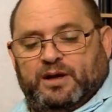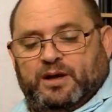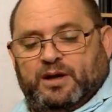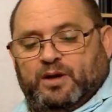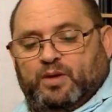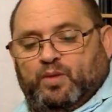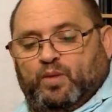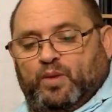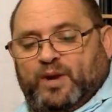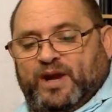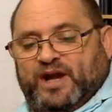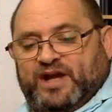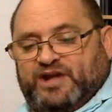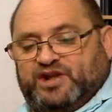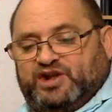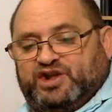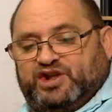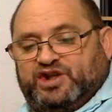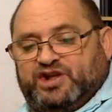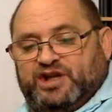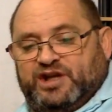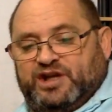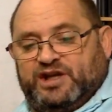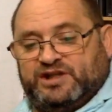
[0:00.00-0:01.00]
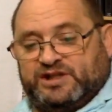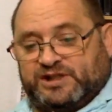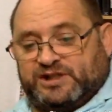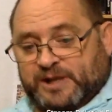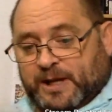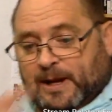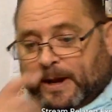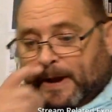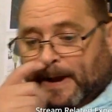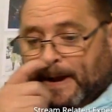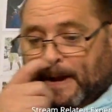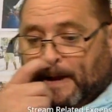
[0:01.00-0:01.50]
which is,
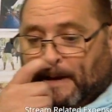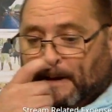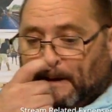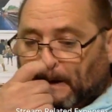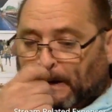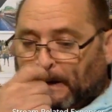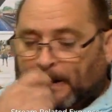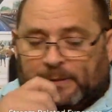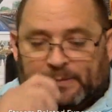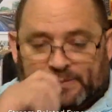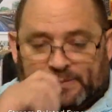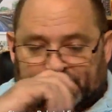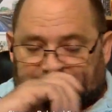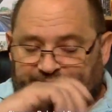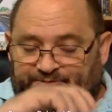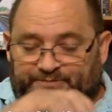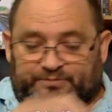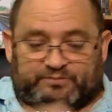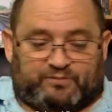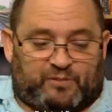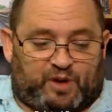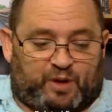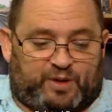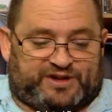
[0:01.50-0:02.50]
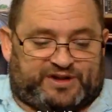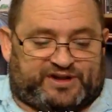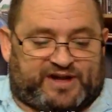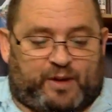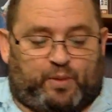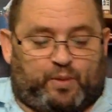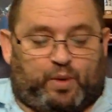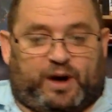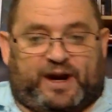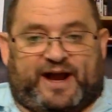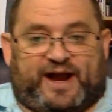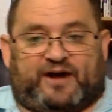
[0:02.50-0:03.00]
what's
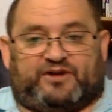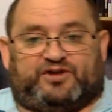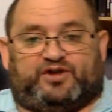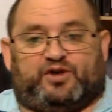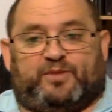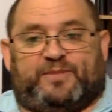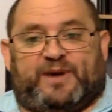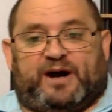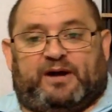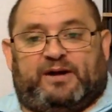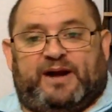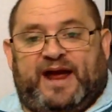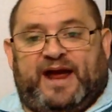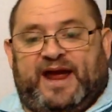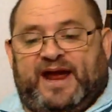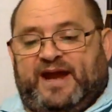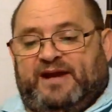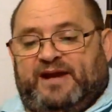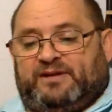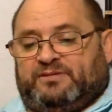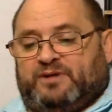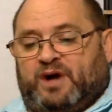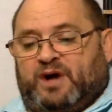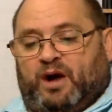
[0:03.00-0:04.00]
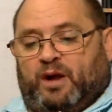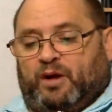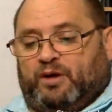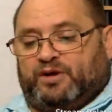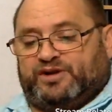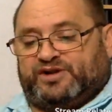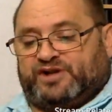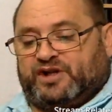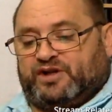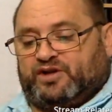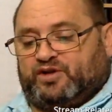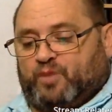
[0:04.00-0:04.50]
that work out to about?
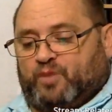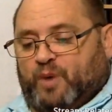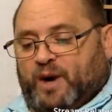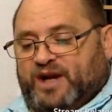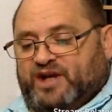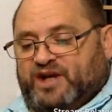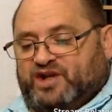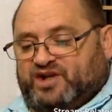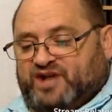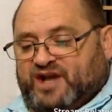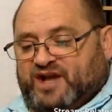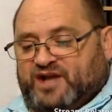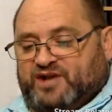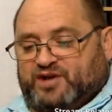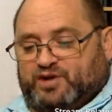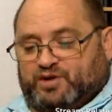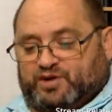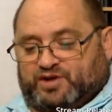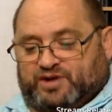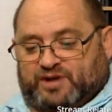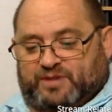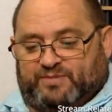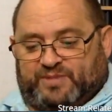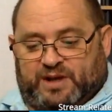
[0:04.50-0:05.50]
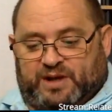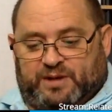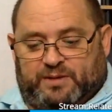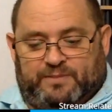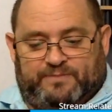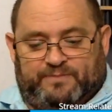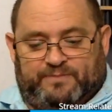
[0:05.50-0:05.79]
$8.20 or something?